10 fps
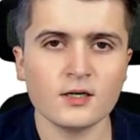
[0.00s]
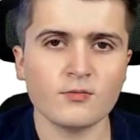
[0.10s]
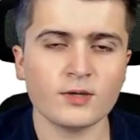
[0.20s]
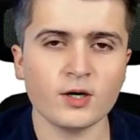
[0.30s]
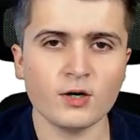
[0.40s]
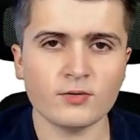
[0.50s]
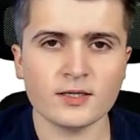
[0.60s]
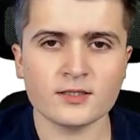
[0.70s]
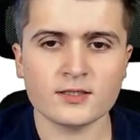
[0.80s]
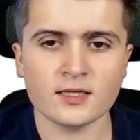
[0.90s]
We already
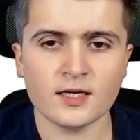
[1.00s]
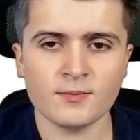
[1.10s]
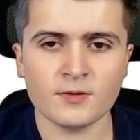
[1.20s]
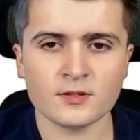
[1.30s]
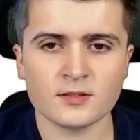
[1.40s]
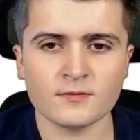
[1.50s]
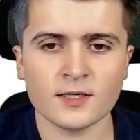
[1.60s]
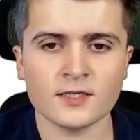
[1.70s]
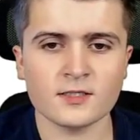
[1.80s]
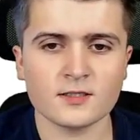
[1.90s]
set up this
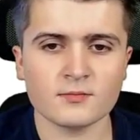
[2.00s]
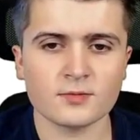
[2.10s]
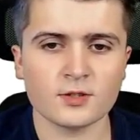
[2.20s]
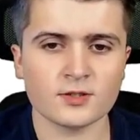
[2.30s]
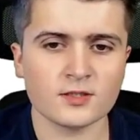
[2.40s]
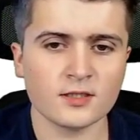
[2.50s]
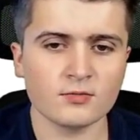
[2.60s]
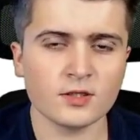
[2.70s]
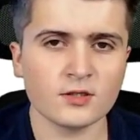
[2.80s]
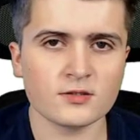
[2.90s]
device because here we
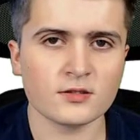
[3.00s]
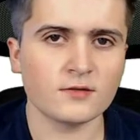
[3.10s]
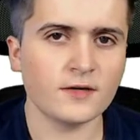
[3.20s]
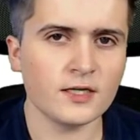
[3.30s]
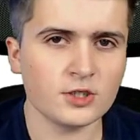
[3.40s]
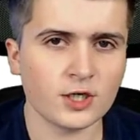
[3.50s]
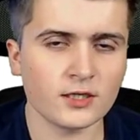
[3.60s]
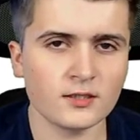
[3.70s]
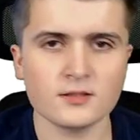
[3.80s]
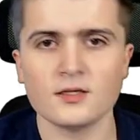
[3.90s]
also have 8
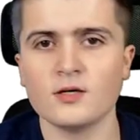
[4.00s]
channels,